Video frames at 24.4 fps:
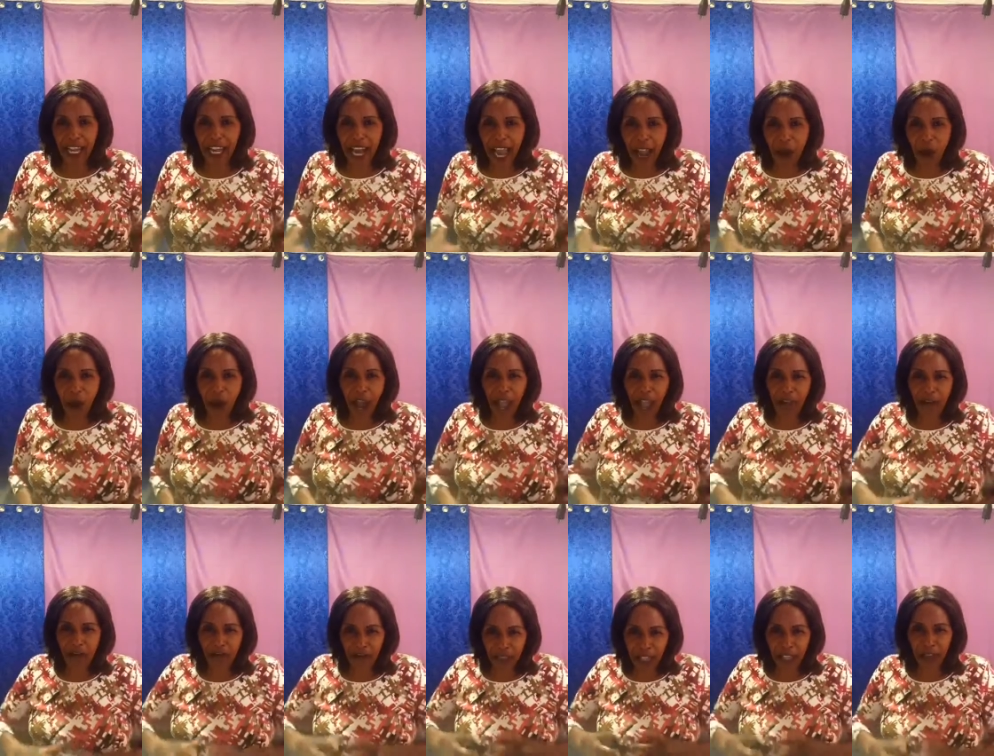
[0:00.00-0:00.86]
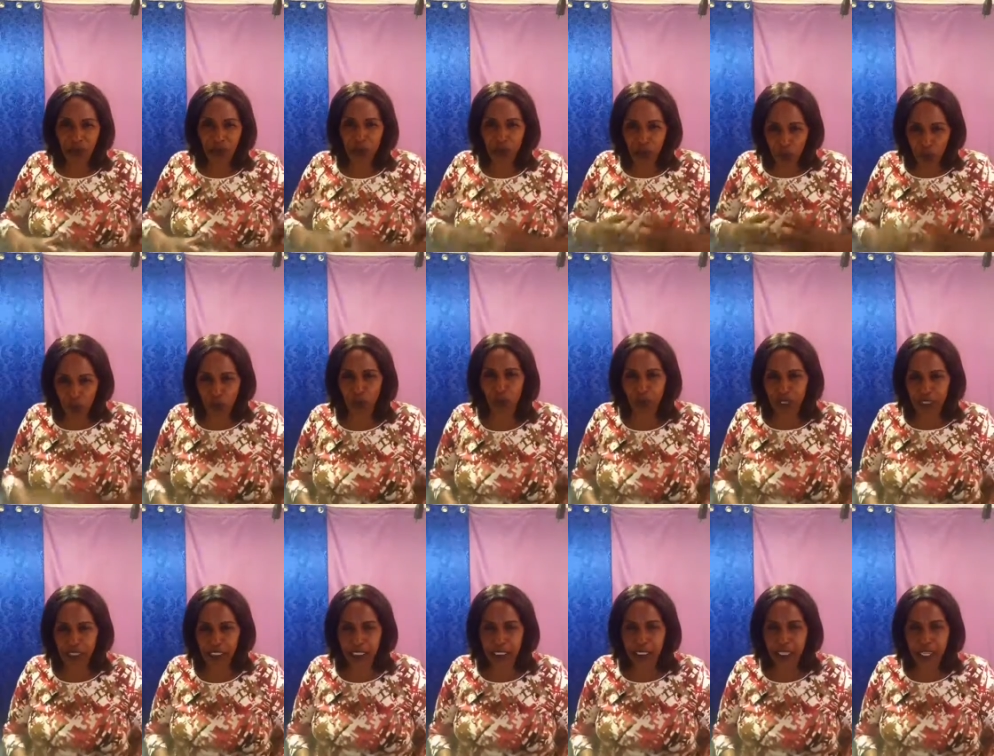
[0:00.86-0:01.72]
now I take the
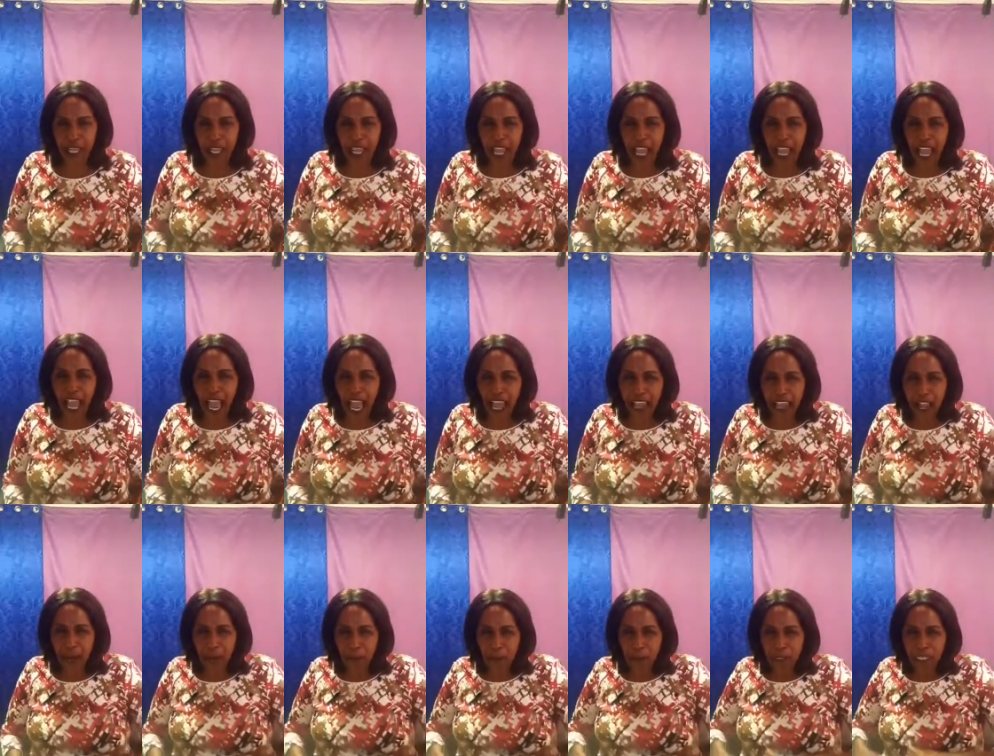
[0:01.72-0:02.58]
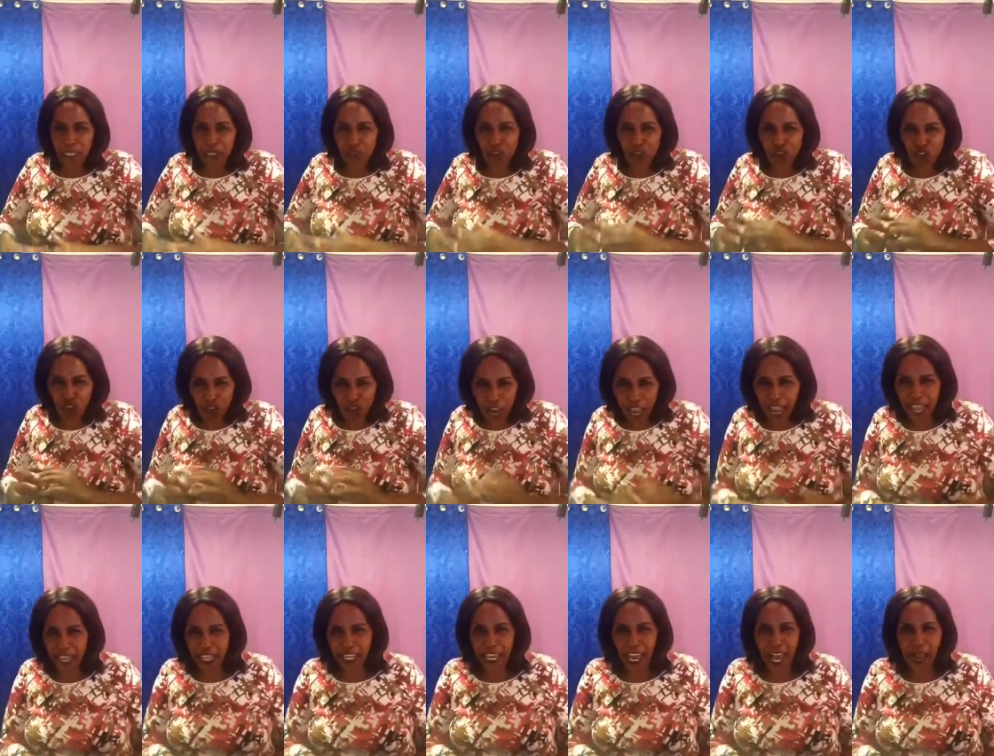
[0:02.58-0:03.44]
authority. I have been
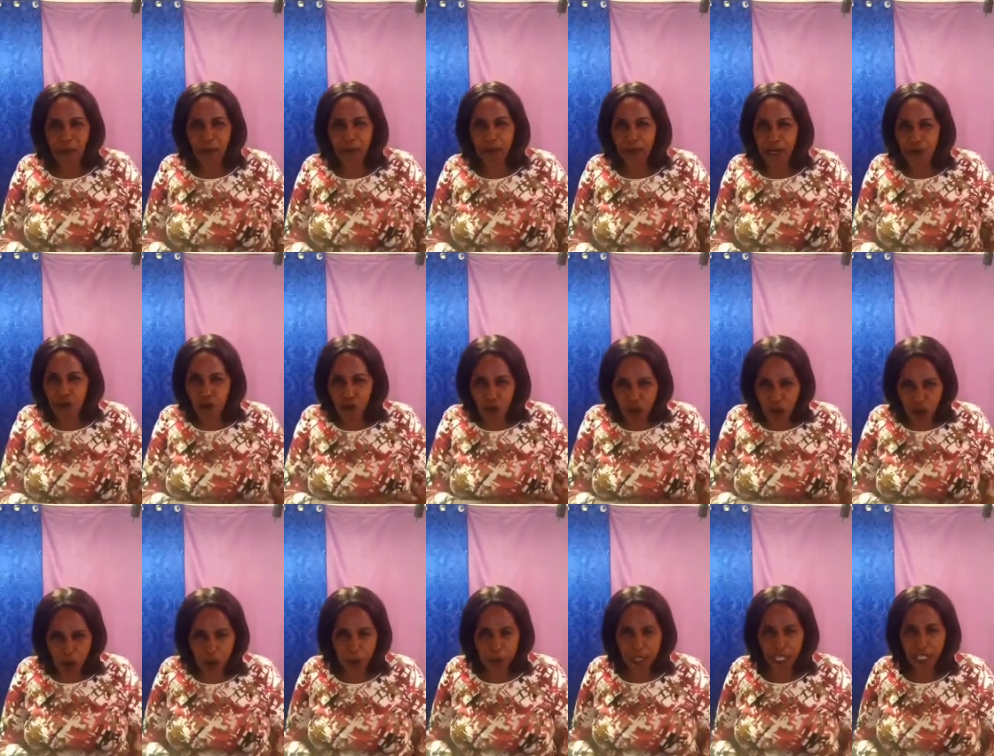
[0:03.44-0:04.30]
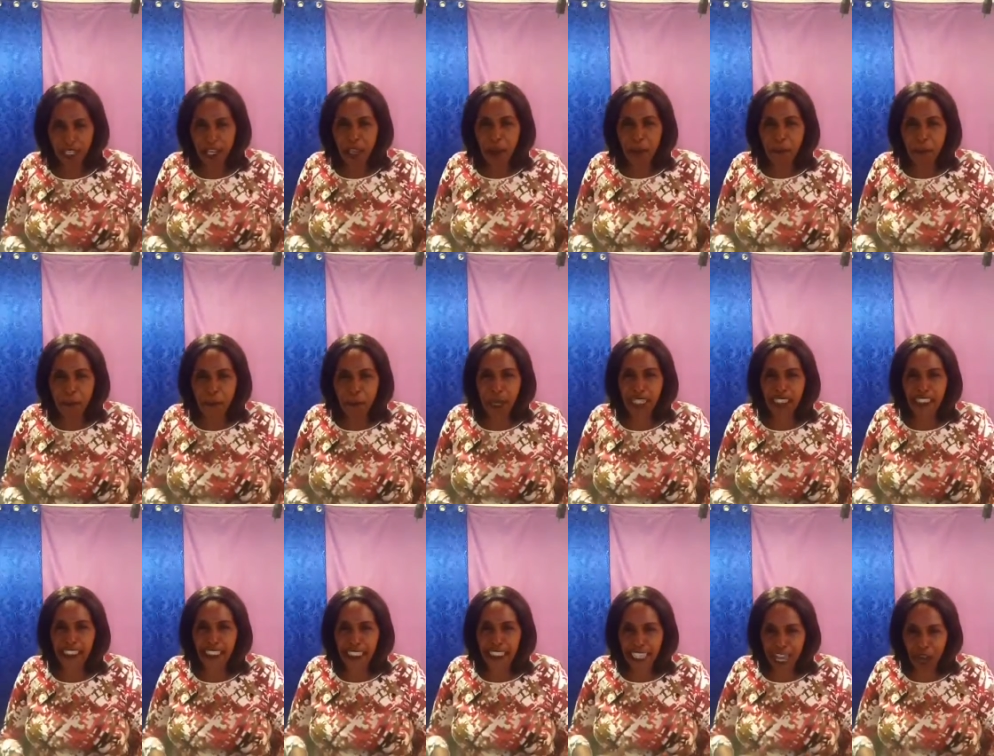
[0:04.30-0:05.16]
crying, I've been weeping,
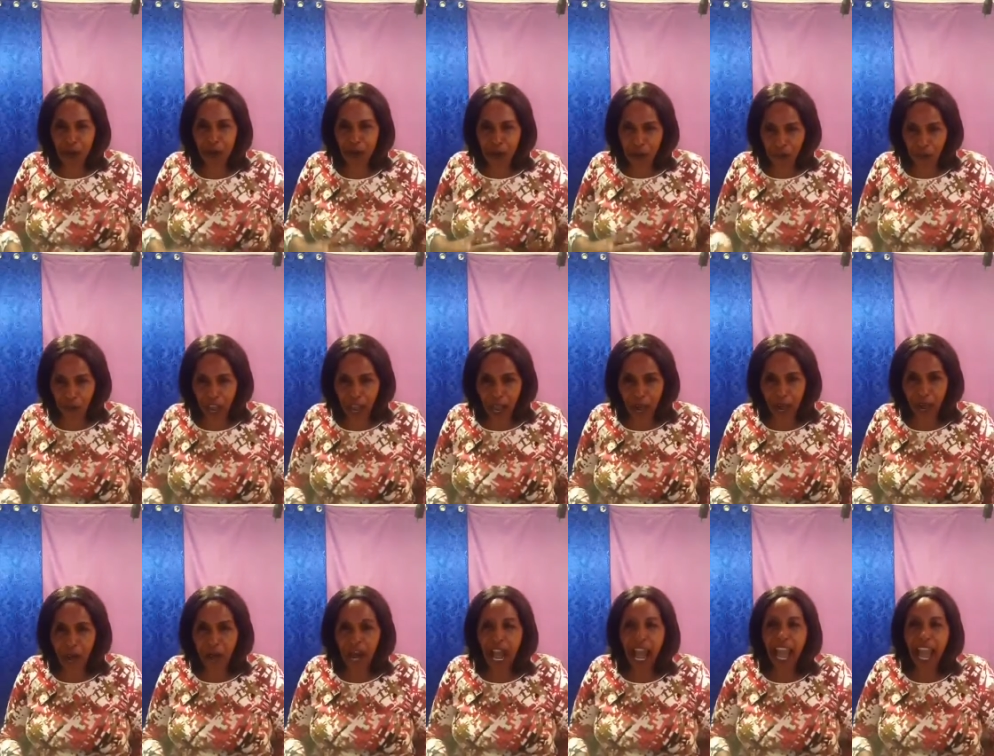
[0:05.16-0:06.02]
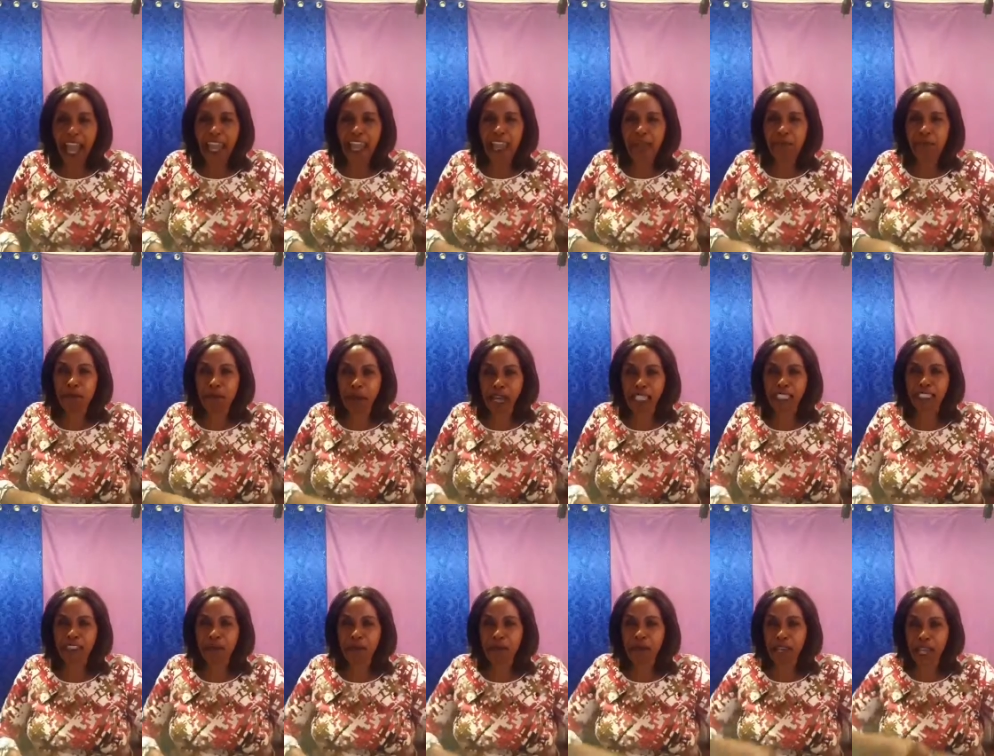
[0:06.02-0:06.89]
but now you have come. I
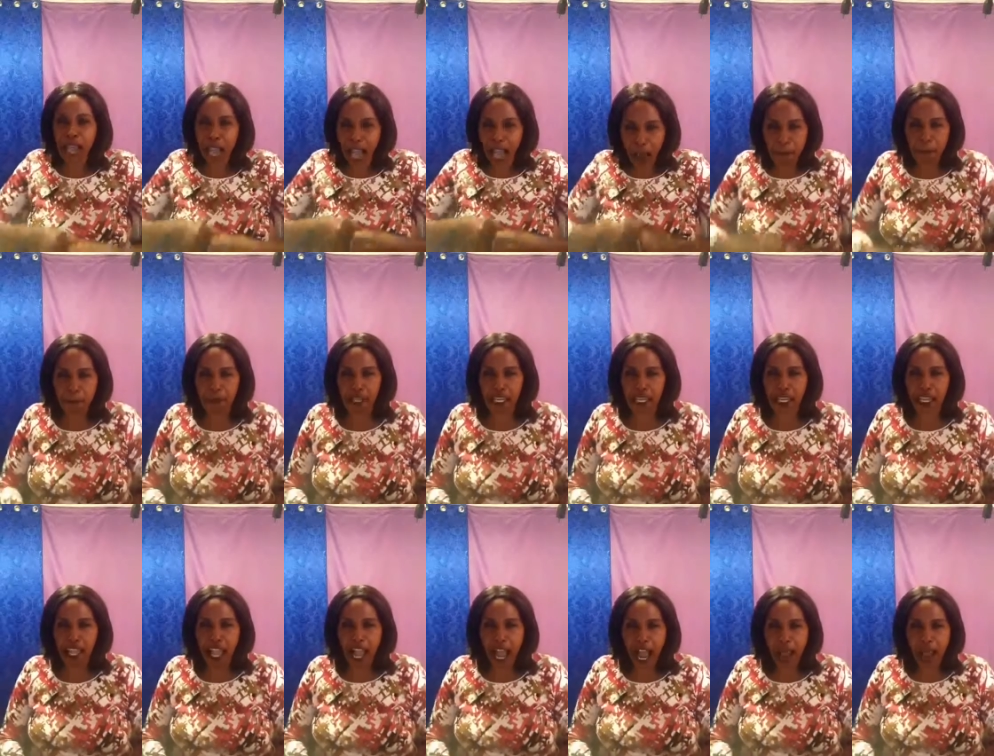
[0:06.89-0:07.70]
must be happy.